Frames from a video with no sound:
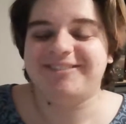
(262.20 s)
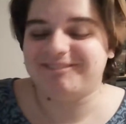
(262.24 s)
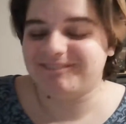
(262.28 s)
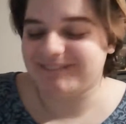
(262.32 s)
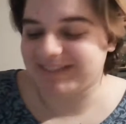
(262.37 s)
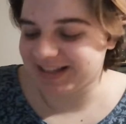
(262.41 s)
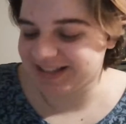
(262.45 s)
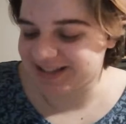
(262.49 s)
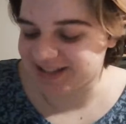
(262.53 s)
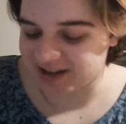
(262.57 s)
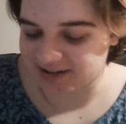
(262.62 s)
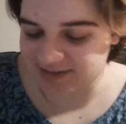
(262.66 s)

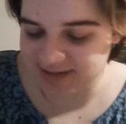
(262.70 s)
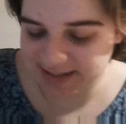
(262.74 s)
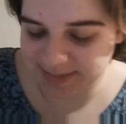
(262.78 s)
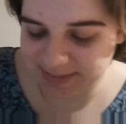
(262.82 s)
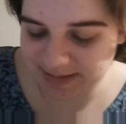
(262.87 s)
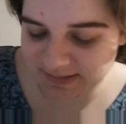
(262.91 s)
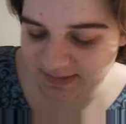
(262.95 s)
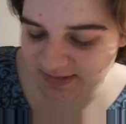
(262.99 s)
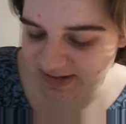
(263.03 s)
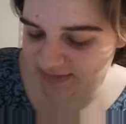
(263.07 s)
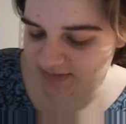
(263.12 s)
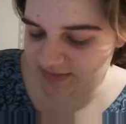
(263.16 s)
It's always
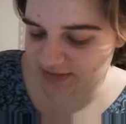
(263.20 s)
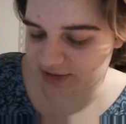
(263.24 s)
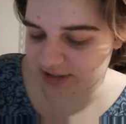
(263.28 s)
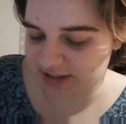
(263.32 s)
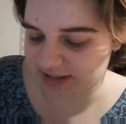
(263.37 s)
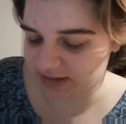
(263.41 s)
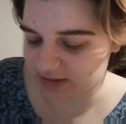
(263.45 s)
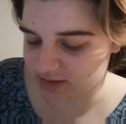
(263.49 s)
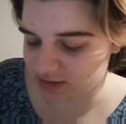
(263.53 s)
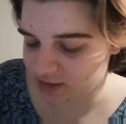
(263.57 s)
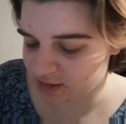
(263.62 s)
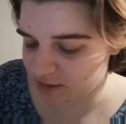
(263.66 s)
been my favorite
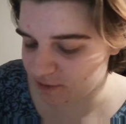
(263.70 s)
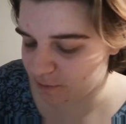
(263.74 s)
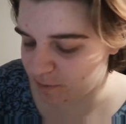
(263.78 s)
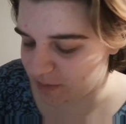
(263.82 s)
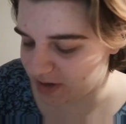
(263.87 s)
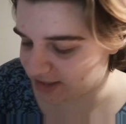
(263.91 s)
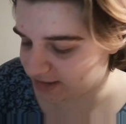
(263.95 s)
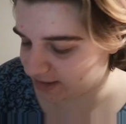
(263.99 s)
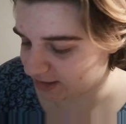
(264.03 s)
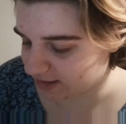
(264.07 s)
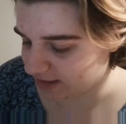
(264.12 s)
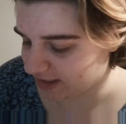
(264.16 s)
crystal,
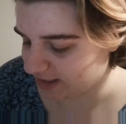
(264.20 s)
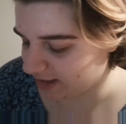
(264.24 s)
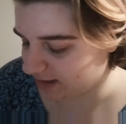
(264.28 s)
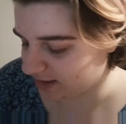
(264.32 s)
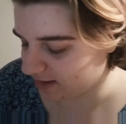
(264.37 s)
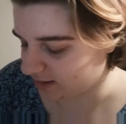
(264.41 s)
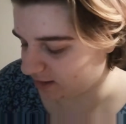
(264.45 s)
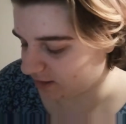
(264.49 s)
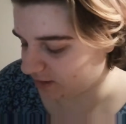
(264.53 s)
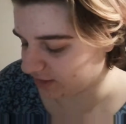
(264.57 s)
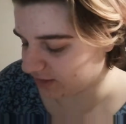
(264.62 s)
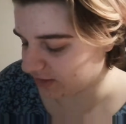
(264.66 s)

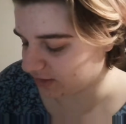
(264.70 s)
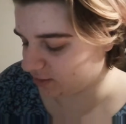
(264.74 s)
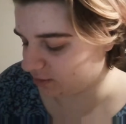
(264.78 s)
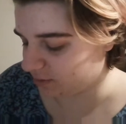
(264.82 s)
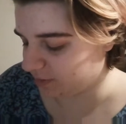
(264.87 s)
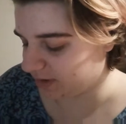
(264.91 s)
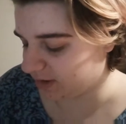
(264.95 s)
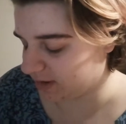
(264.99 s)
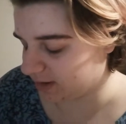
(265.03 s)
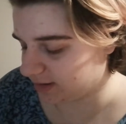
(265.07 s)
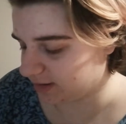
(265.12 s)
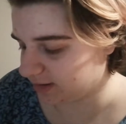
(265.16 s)
basically also
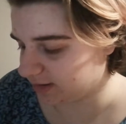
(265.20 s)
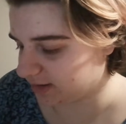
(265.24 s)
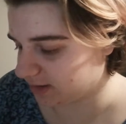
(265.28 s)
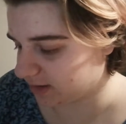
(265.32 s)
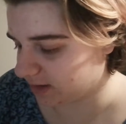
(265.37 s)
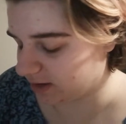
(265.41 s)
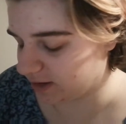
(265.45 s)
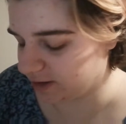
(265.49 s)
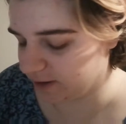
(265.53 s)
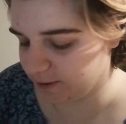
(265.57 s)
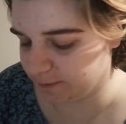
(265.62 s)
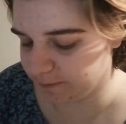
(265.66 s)
because
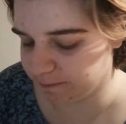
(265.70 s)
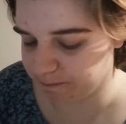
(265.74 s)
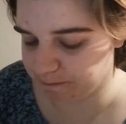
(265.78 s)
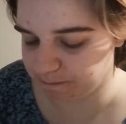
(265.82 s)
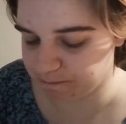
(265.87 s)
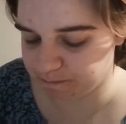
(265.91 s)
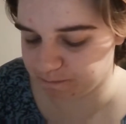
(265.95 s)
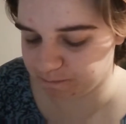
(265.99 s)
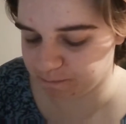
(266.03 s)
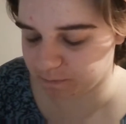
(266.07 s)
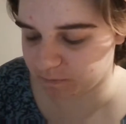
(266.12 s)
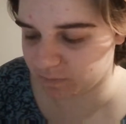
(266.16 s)

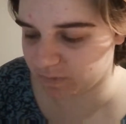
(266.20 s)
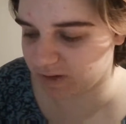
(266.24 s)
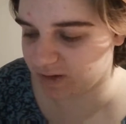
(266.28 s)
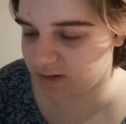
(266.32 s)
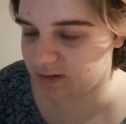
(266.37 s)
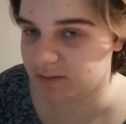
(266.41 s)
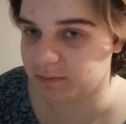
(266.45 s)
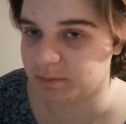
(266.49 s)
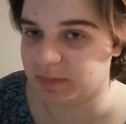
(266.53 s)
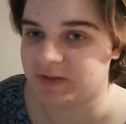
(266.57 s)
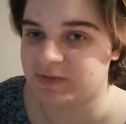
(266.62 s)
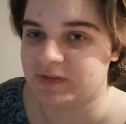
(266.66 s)

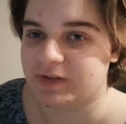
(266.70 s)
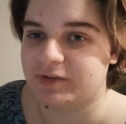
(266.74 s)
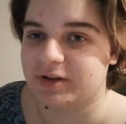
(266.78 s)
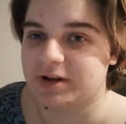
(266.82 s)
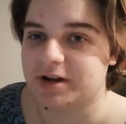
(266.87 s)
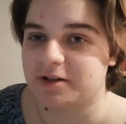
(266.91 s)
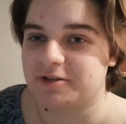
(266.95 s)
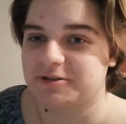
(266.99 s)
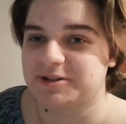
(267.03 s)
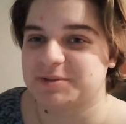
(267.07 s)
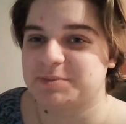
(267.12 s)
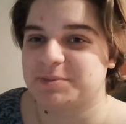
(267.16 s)
my favorite
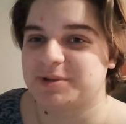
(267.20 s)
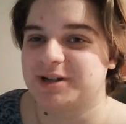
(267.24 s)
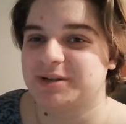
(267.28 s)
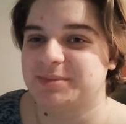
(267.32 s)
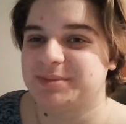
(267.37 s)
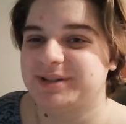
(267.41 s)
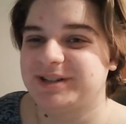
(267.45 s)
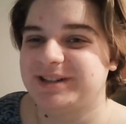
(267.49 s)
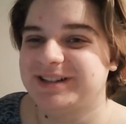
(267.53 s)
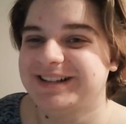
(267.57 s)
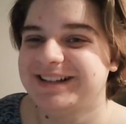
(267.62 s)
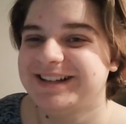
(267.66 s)
color is
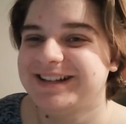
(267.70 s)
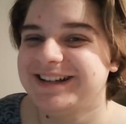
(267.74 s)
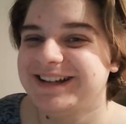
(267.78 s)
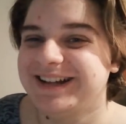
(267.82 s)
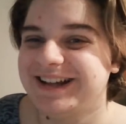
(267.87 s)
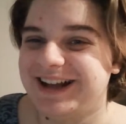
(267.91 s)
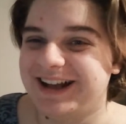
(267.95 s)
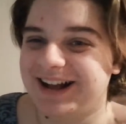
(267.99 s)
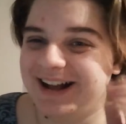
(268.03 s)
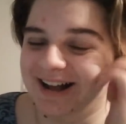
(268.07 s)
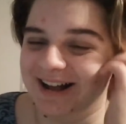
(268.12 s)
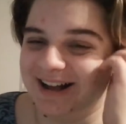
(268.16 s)
purple.
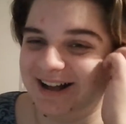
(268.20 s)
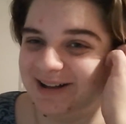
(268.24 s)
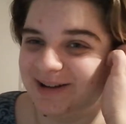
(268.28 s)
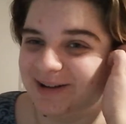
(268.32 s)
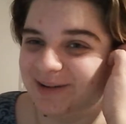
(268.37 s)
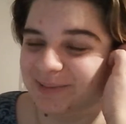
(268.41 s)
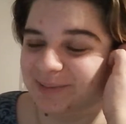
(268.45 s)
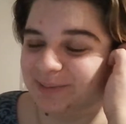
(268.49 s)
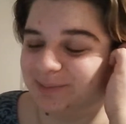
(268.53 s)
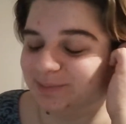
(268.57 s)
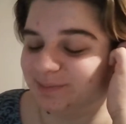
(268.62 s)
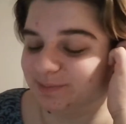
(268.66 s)

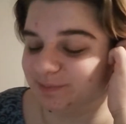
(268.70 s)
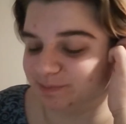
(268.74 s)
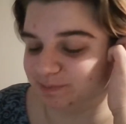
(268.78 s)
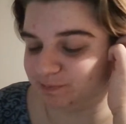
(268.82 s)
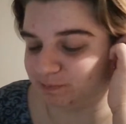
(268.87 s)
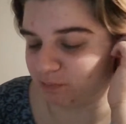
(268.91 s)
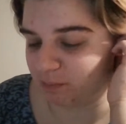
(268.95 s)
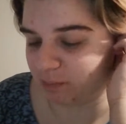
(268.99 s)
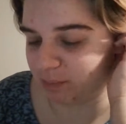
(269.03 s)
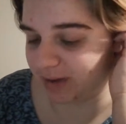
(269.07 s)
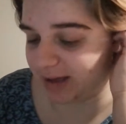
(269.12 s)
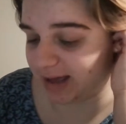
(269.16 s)

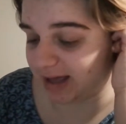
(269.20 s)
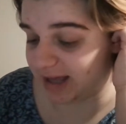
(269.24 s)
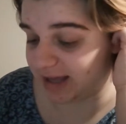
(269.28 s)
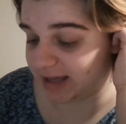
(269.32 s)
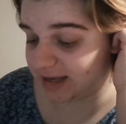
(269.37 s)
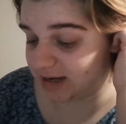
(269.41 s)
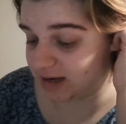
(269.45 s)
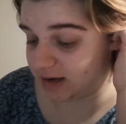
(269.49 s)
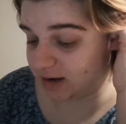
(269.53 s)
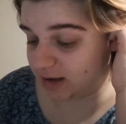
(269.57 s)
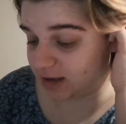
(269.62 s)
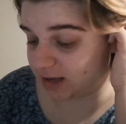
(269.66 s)
But
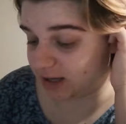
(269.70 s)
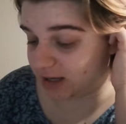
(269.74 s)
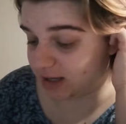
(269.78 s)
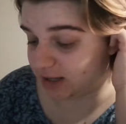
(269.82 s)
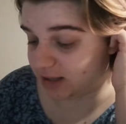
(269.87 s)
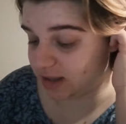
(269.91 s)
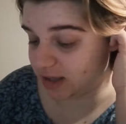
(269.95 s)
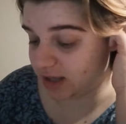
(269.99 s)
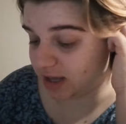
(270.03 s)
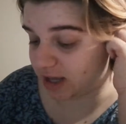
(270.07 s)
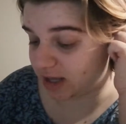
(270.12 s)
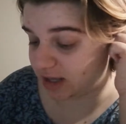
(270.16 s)

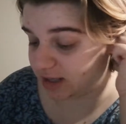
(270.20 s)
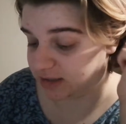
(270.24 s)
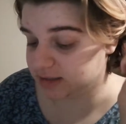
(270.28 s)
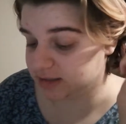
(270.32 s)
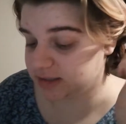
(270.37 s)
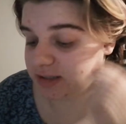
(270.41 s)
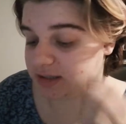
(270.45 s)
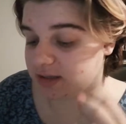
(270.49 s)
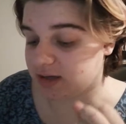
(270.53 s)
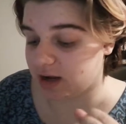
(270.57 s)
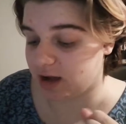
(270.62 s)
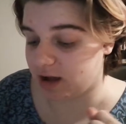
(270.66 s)
in the
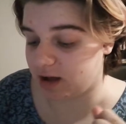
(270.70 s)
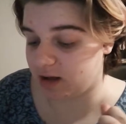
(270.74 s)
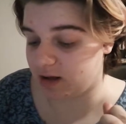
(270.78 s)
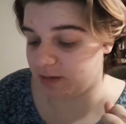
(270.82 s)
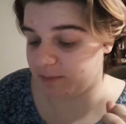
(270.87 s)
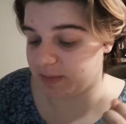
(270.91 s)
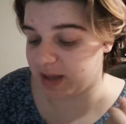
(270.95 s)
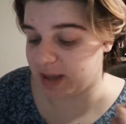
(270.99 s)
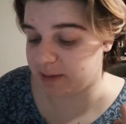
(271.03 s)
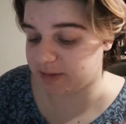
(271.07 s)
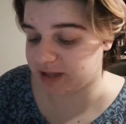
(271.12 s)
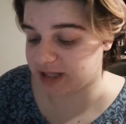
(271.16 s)
end,
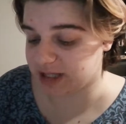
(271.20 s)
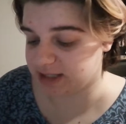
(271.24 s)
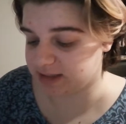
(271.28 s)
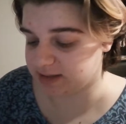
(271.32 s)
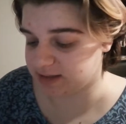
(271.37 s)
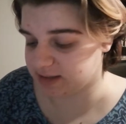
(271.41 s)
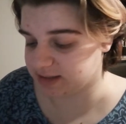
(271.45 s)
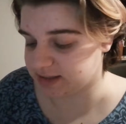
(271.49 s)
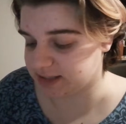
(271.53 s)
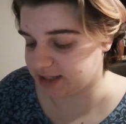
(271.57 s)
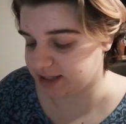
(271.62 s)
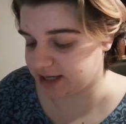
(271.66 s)

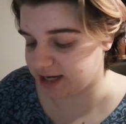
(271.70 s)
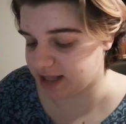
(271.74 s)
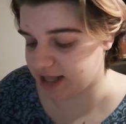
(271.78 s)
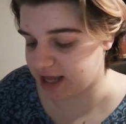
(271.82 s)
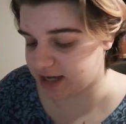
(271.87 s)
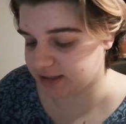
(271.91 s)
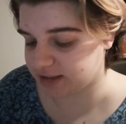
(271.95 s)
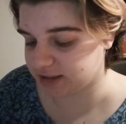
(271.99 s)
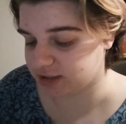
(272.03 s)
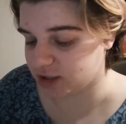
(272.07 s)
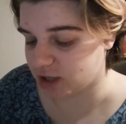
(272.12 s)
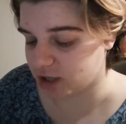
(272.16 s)
amethyst is a
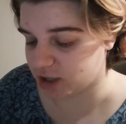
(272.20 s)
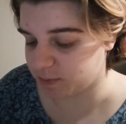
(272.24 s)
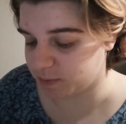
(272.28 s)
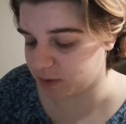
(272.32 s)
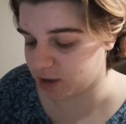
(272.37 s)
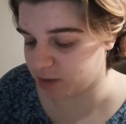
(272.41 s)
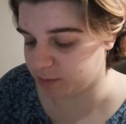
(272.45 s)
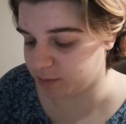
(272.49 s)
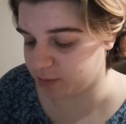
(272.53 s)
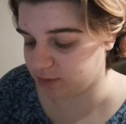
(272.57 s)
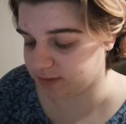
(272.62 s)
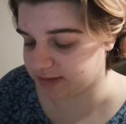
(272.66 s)
lilac to dark
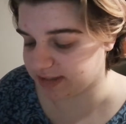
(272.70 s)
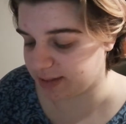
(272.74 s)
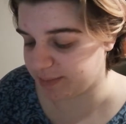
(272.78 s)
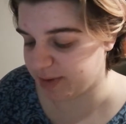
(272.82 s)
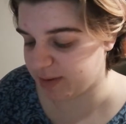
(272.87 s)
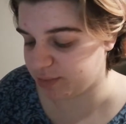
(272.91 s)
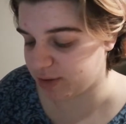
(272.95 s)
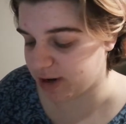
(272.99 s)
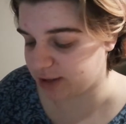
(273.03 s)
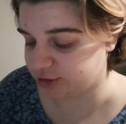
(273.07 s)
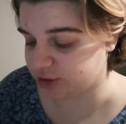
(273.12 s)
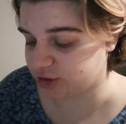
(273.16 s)
purple
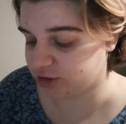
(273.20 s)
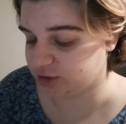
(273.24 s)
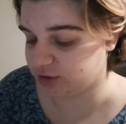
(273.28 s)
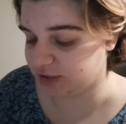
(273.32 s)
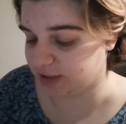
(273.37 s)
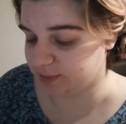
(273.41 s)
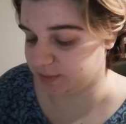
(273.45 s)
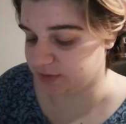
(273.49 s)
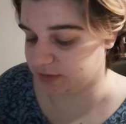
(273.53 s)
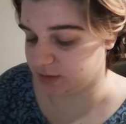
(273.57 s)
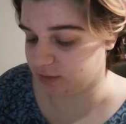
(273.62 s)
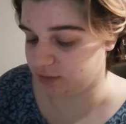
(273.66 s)
semi-precious
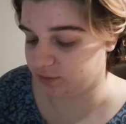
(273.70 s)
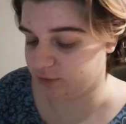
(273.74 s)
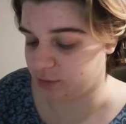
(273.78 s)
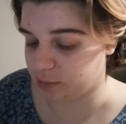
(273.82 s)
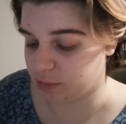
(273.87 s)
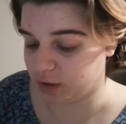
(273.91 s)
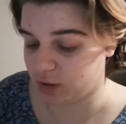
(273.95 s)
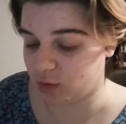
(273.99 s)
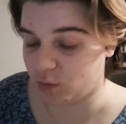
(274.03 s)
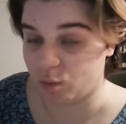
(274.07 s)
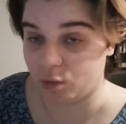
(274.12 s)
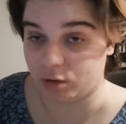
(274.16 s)
gemstone from
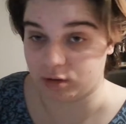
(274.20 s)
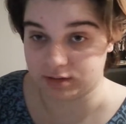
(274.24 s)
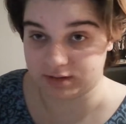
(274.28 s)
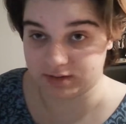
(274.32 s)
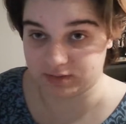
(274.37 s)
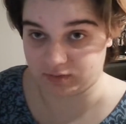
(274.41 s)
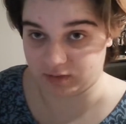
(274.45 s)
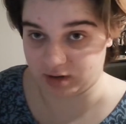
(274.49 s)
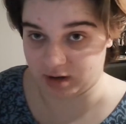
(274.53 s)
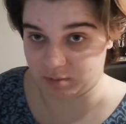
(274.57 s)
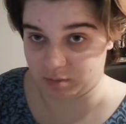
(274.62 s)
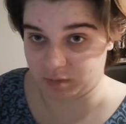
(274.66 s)
the quartz
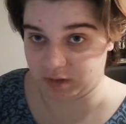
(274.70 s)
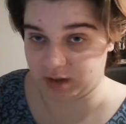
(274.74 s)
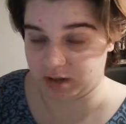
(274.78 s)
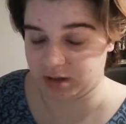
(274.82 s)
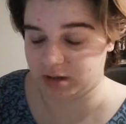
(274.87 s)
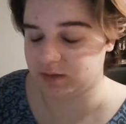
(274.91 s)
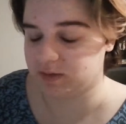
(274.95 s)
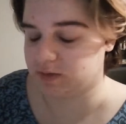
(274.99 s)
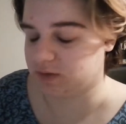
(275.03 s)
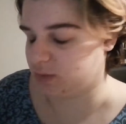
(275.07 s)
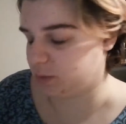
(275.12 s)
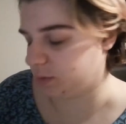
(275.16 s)

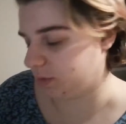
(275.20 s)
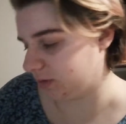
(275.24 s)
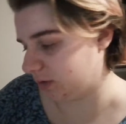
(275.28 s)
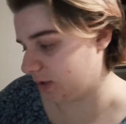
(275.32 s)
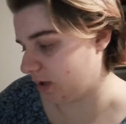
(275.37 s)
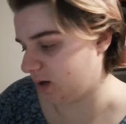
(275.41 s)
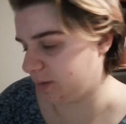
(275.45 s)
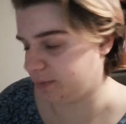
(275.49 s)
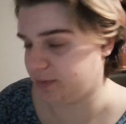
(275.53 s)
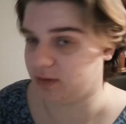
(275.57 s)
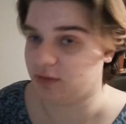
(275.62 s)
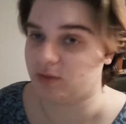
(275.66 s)
family, so we'll
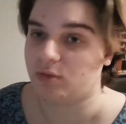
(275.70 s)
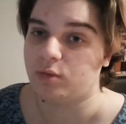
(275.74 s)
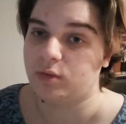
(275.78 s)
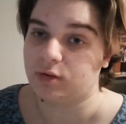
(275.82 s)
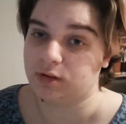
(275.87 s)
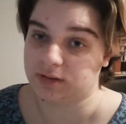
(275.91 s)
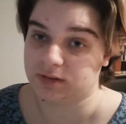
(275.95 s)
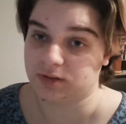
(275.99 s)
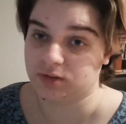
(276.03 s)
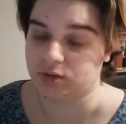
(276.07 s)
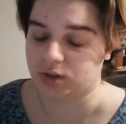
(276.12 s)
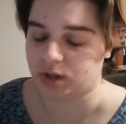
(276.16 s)
talk about
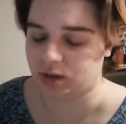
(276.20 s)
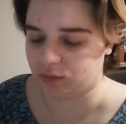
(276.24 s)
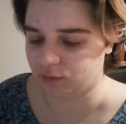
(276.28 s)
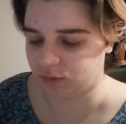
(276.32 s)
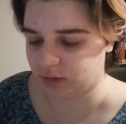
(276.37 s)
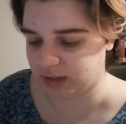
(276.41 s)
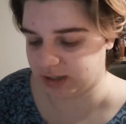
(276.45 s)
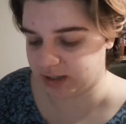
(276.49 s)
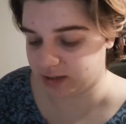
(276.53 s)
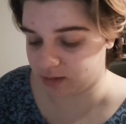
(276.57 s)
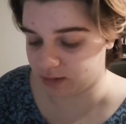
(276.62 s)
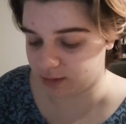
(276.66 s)
quartz in general
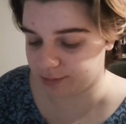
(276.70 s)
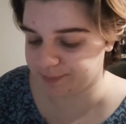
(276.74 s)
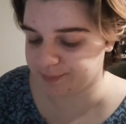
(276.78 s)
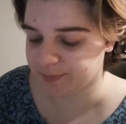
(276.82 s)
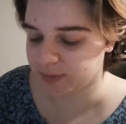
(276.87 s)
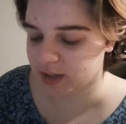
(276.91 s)
later.